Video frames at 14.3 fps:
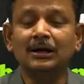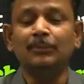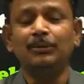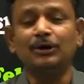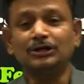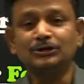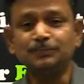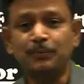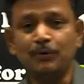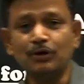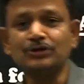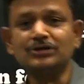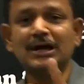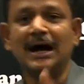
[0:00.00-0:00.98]
Because
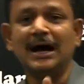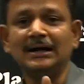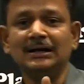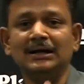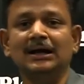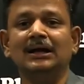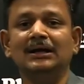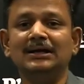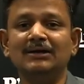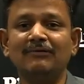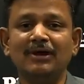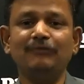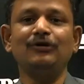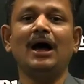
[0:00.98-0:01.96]
suppose that
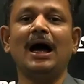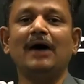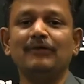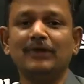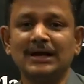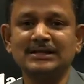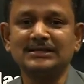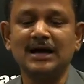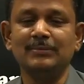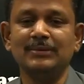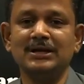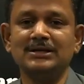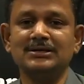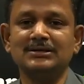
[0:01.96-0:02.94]
even if you have your
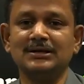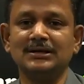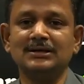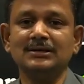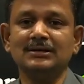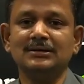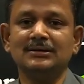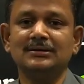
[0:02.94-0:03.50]
examination,